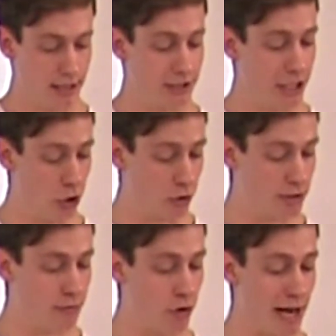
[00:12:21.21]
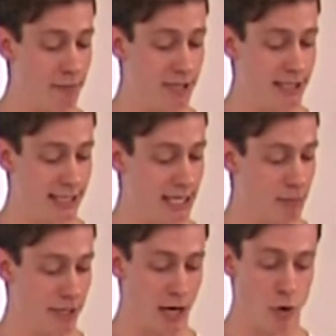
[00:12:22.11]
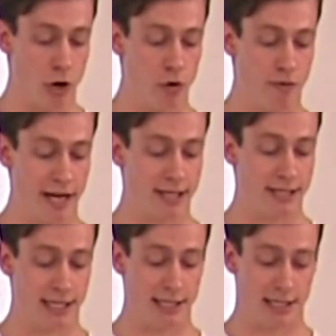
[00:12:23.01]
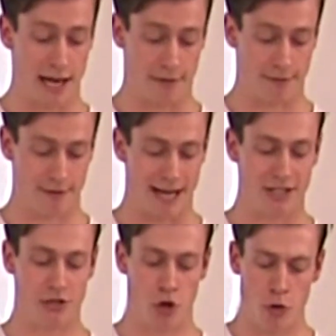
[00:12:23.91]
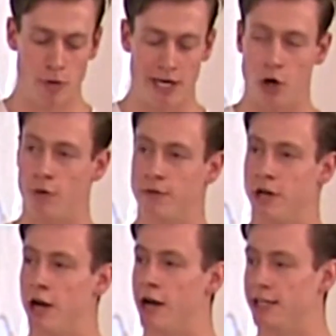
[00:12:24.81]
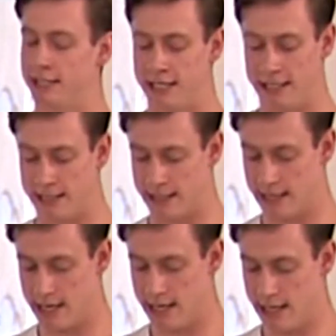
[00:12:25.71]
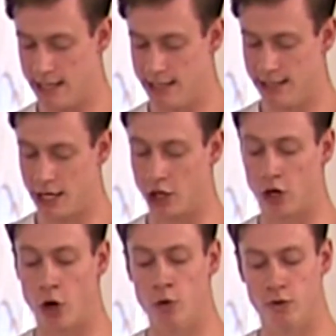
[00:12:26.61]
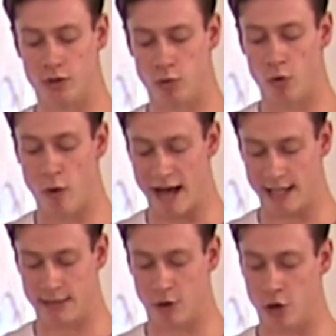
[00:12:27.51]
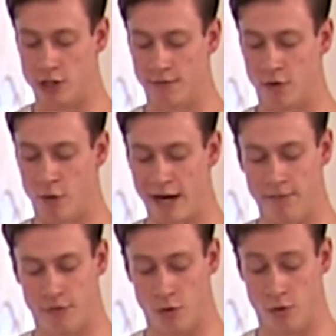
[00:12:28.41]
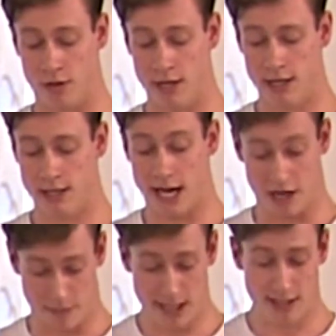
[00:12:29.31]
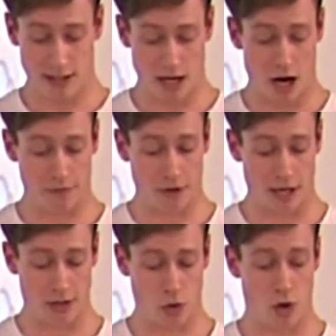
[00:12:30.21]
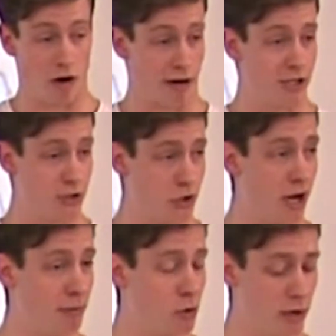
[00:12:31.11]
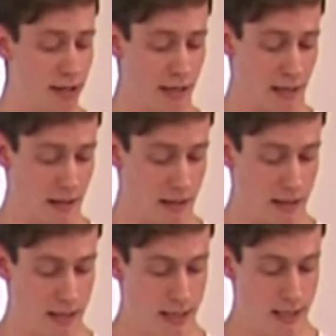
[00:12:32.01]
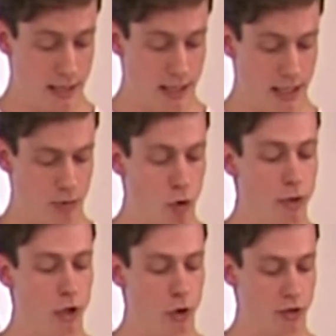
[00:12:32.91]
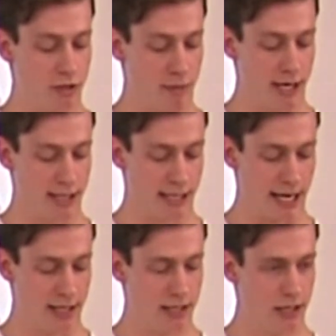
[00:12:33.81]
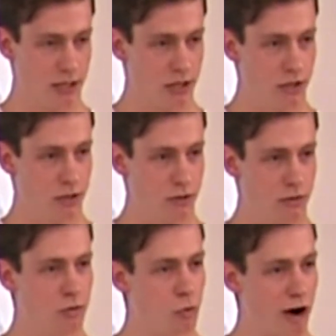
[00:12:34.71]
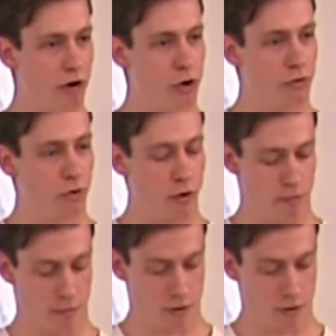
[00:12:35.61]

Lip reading: She looked for an empty seat, but there were no vacant seats left, and nobody offered her a seat. Her clothes were wet because of the rainfall, and immediately after I saw her, I stood up quickly. The woman looked at me and said, "Where are you from?"